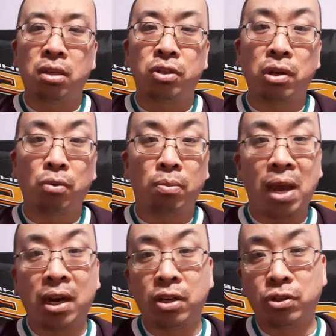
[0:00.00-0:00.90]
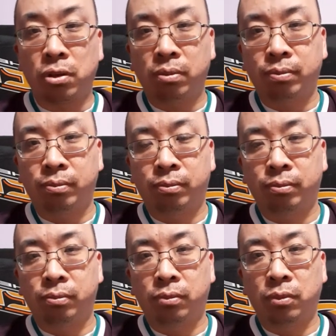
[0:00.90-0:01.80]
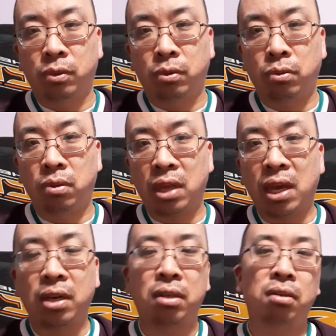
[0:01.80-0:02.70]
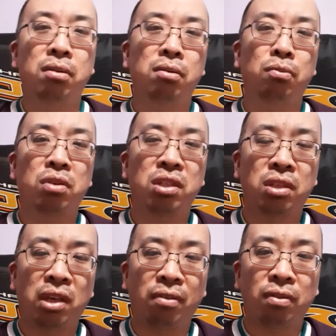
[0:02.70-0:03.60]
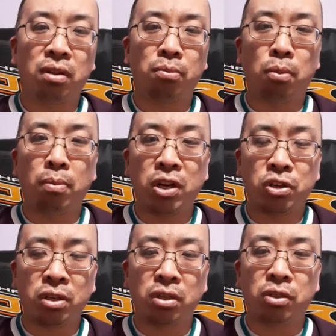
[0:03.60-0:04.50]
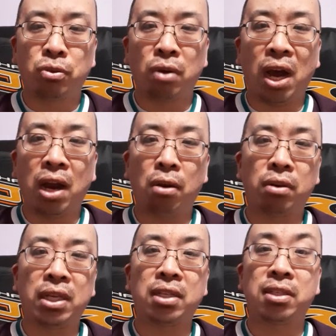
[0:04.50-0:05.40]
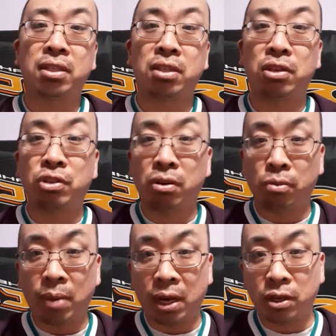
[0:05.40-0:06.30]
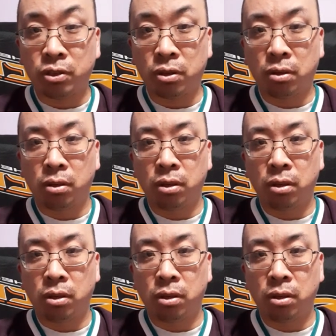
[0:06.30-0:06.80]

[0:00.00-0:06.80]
general manager, who then was given permission to hire the assistant general manager